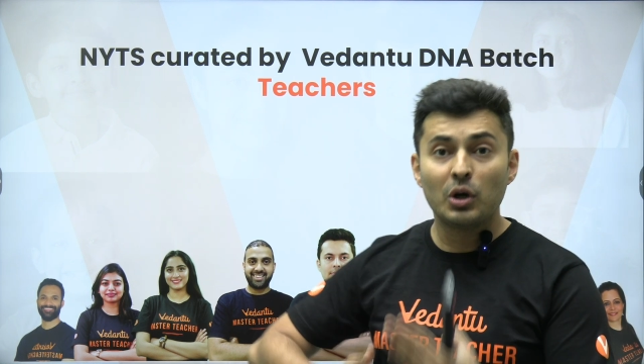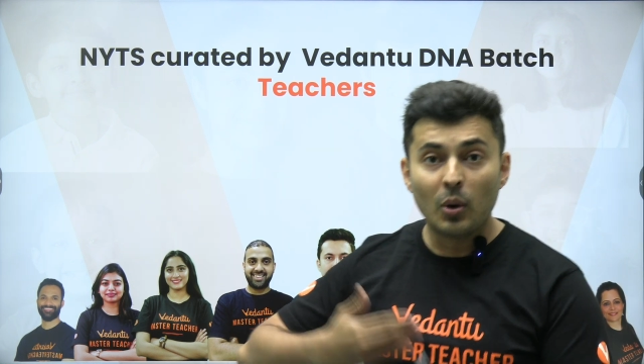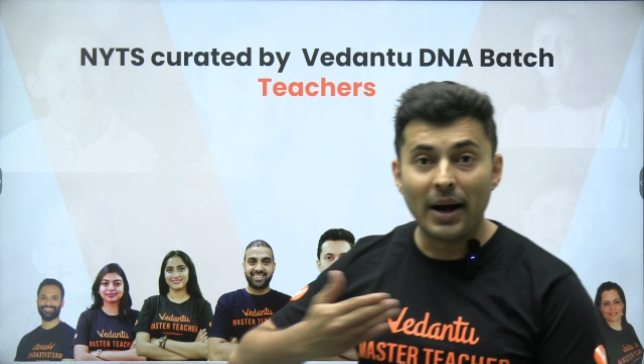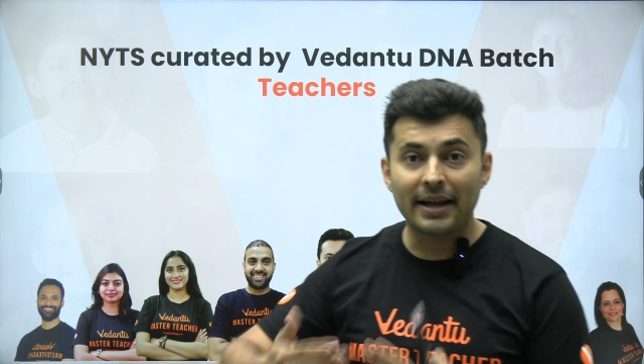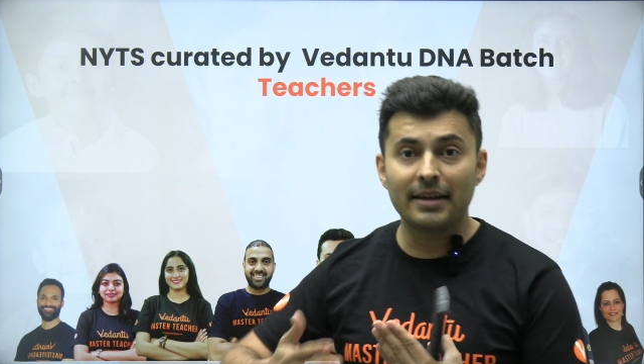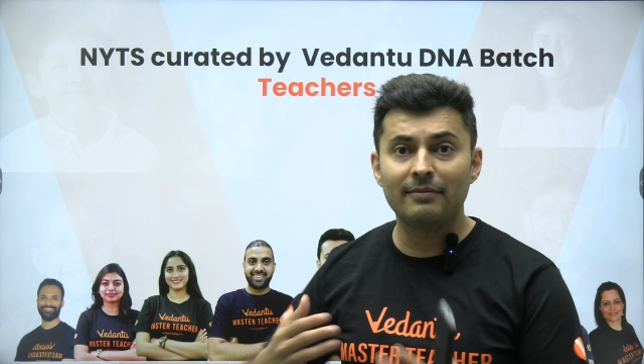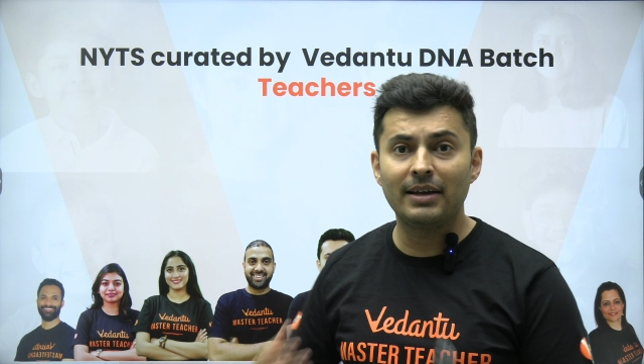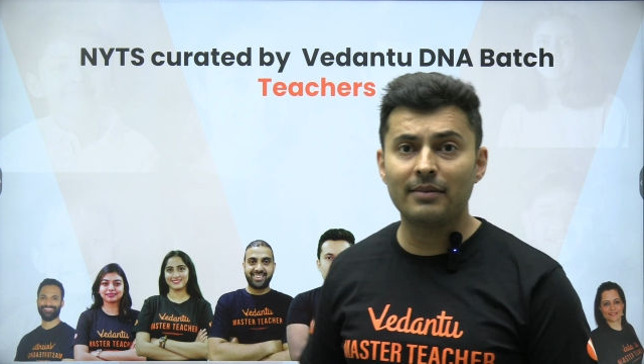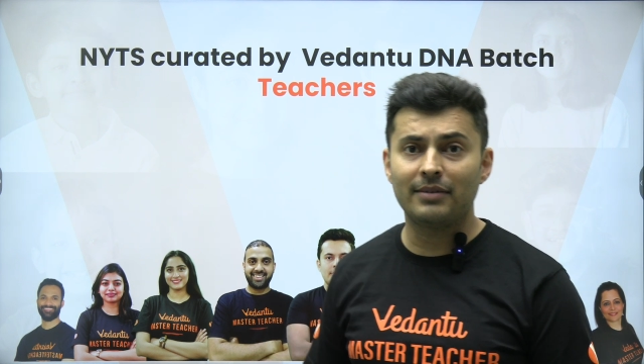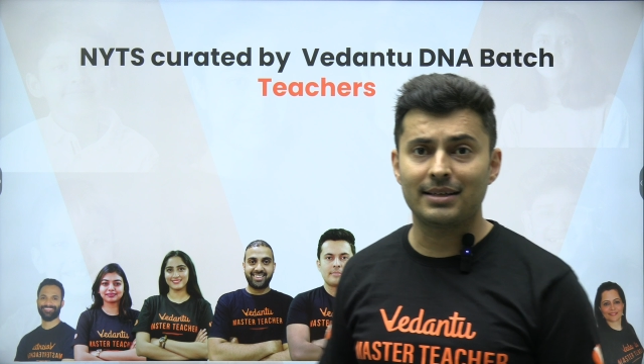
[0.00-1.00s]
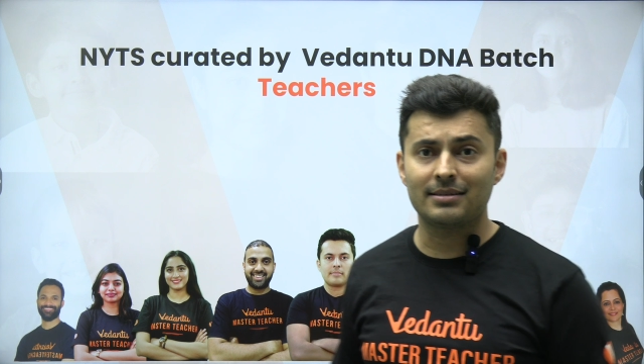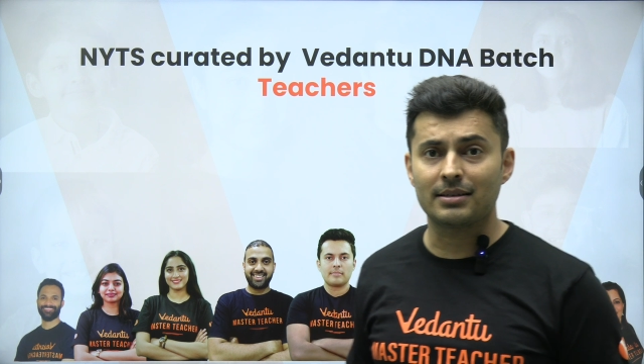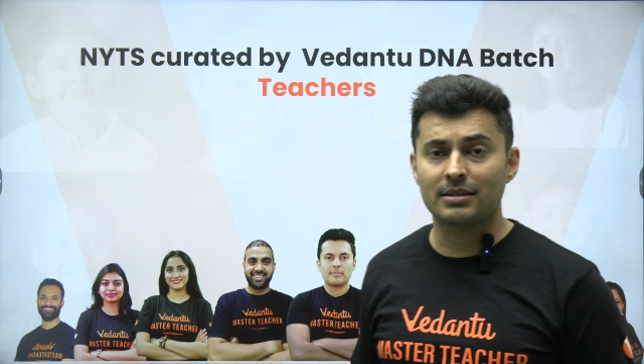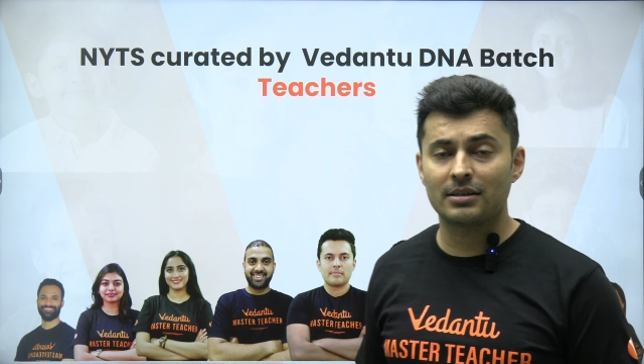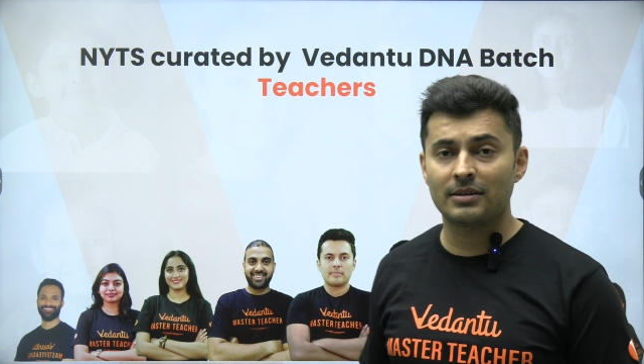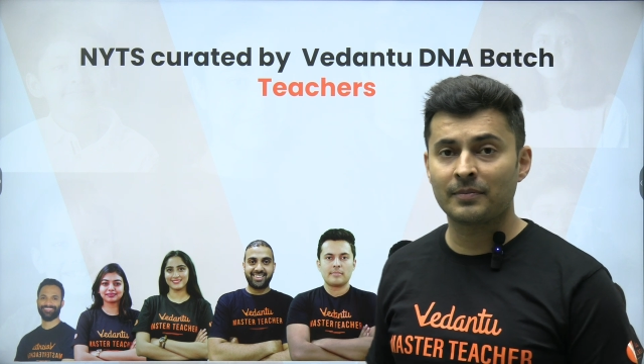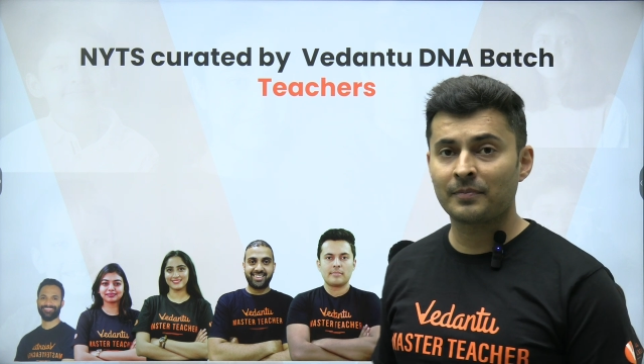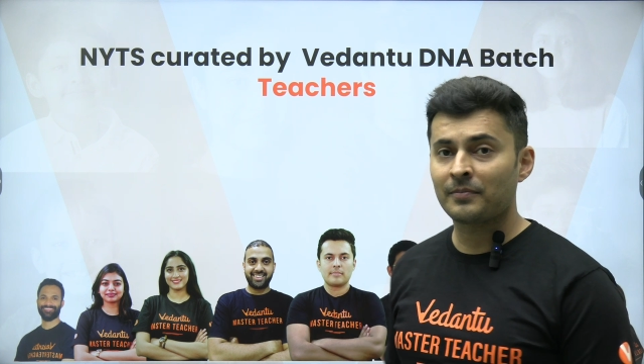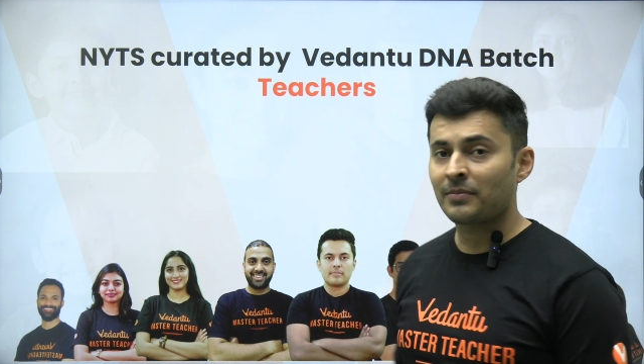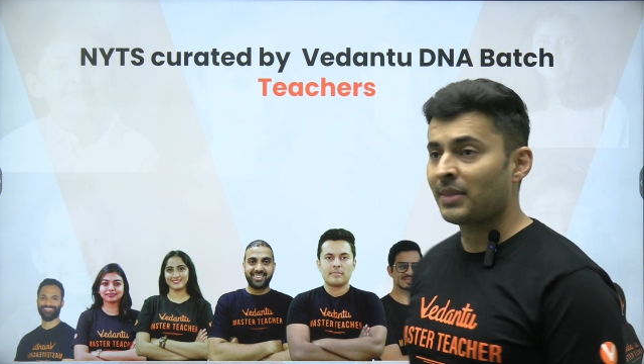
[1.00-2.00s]
who again verifies it.
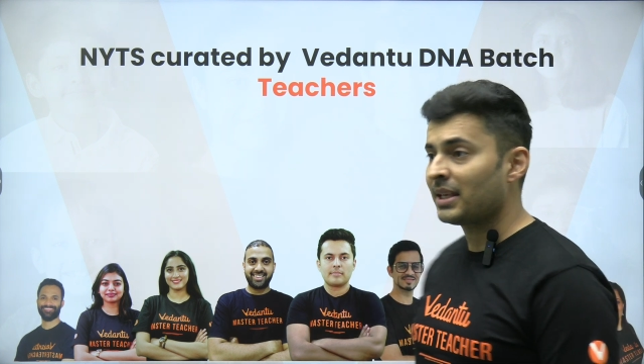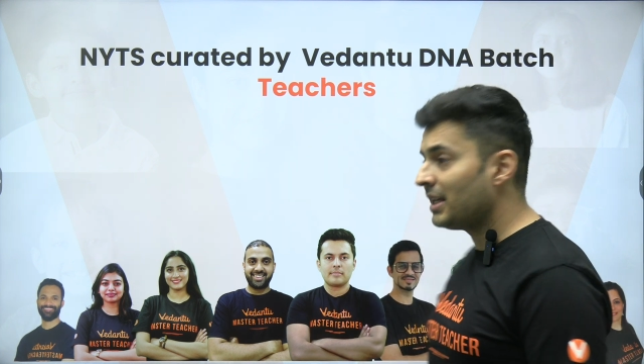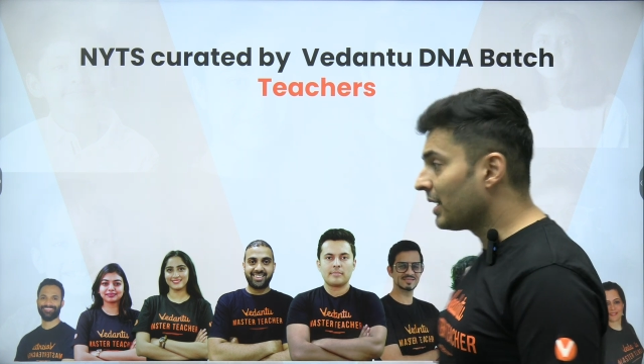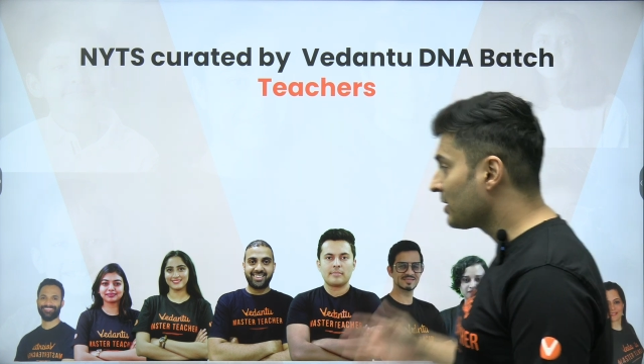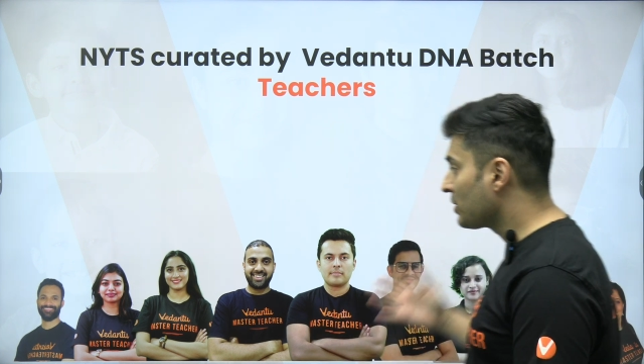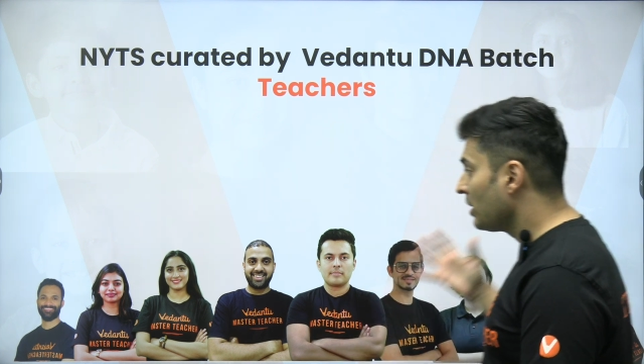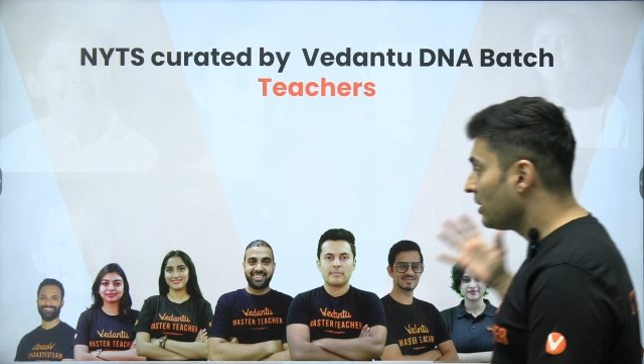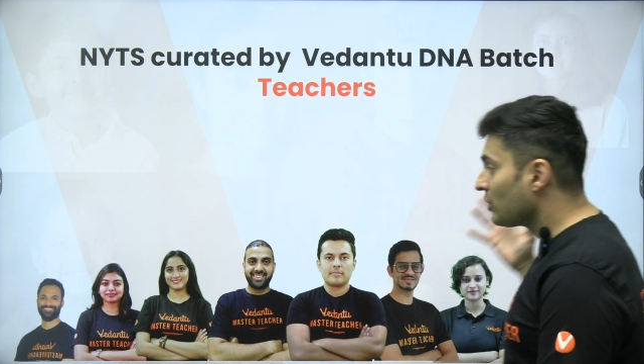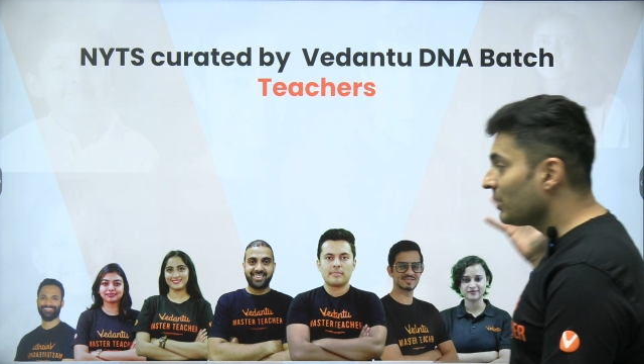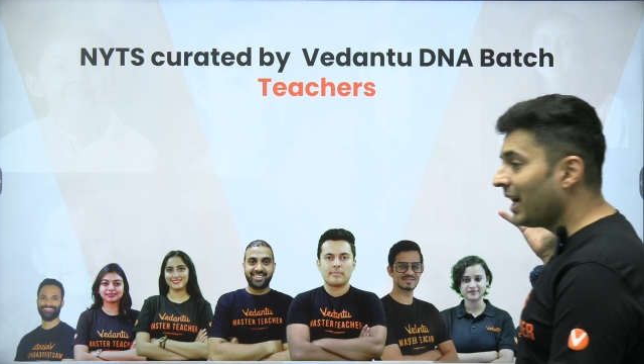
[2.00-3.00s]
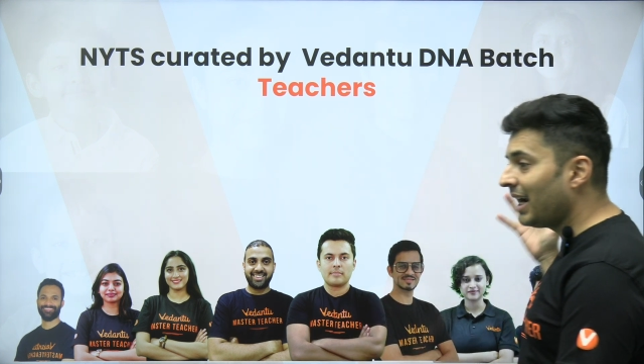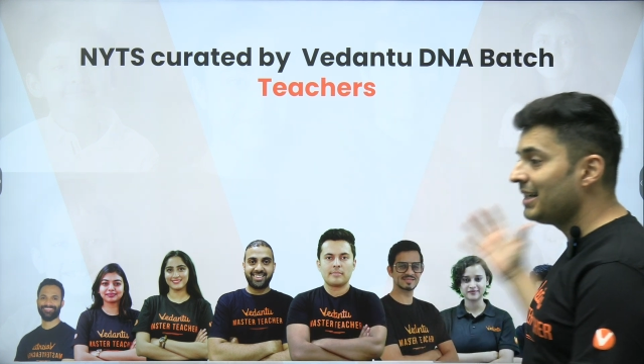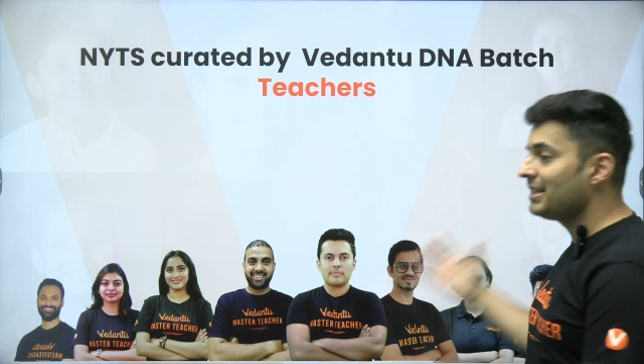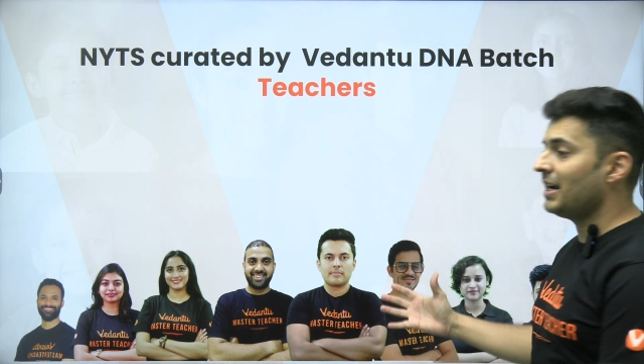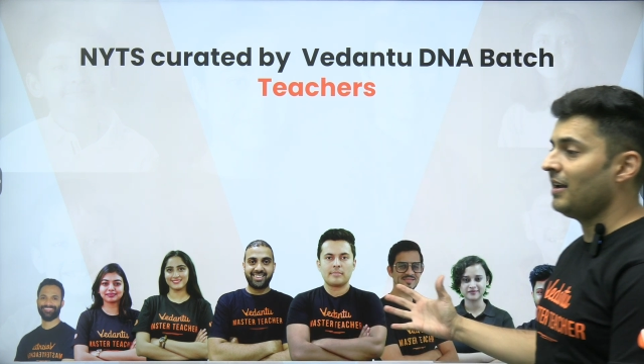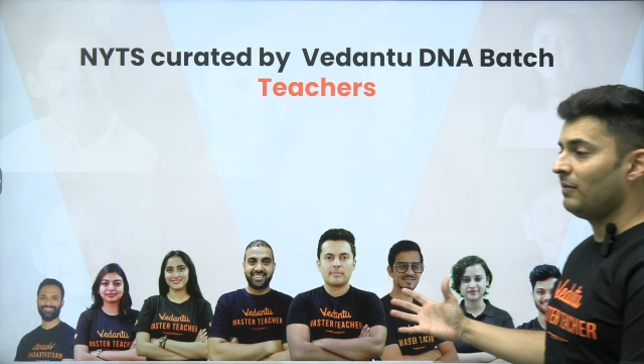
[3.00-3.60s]
Yes, so the entire